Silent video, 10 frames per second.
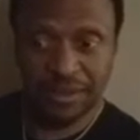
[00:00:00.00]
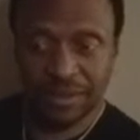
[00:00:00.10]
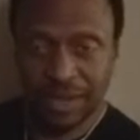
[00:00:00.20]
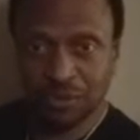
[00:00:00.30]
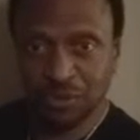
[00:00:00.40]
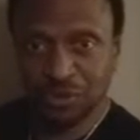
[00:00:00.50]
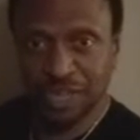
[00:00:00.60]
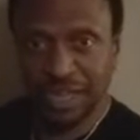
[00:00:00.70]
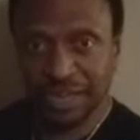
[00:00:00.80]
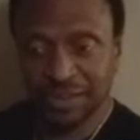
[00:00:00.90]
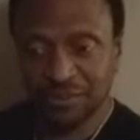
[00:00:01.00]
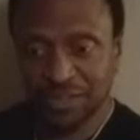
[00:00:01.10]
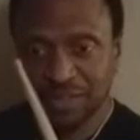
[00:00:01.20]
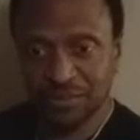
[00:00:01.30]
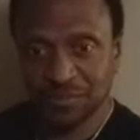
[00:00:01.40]
I'll do here.
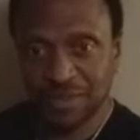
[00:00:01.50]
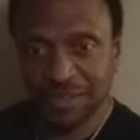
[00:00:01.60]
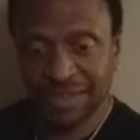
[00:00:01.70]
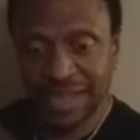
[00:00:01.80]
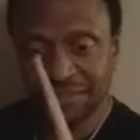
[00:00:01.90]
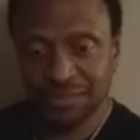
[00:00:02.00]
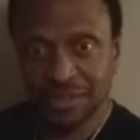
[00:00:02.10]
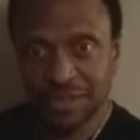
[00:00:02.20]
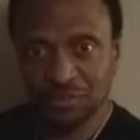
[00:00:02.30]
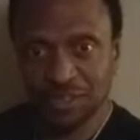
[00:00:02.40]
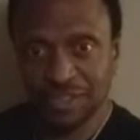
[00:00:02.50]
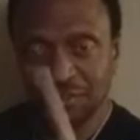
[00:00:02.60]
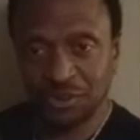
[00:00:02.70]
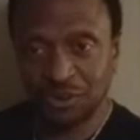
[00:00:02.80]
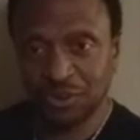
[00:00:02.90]
See? That's
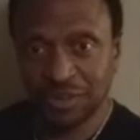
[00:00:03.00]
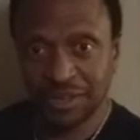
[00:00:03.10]
traditional.